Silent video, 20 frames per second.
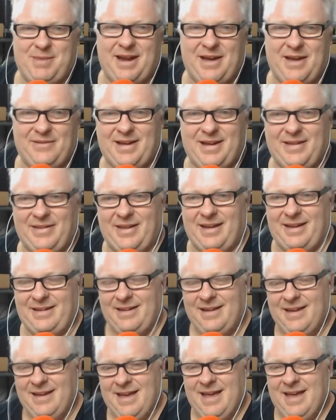enough, aren't they?
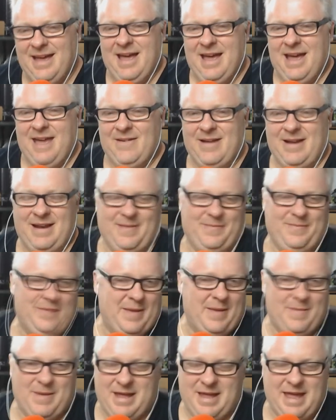But
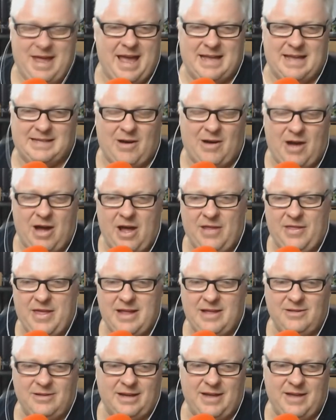yeah. So I
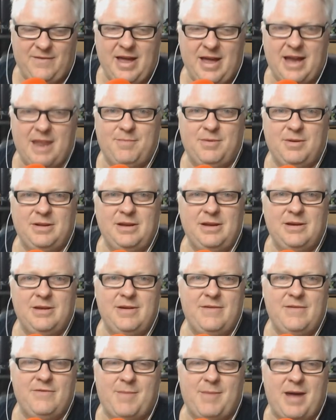think, like, if you're going to put
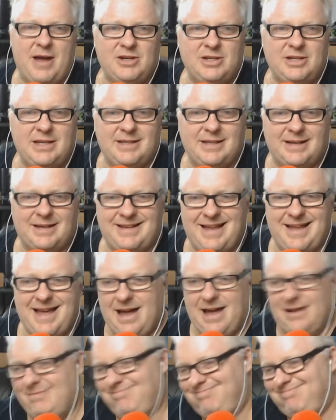your information in the
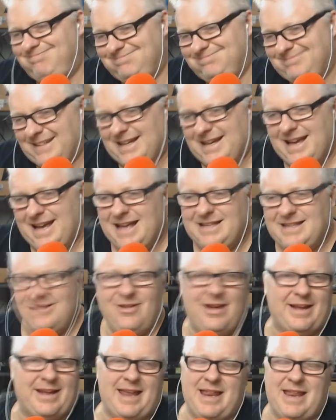cloud, it's
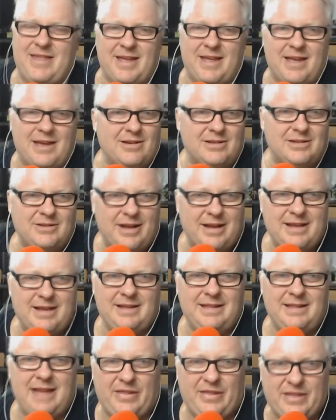like anything else.
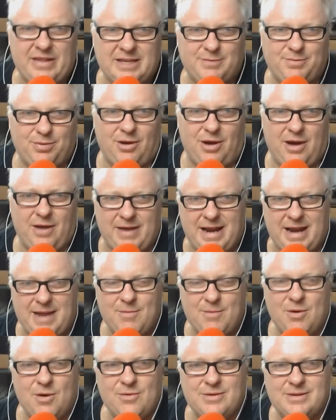Like, nothing's private
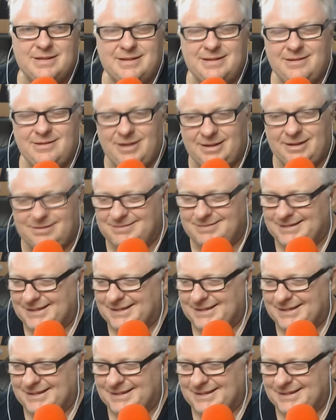anymore, is it? Like,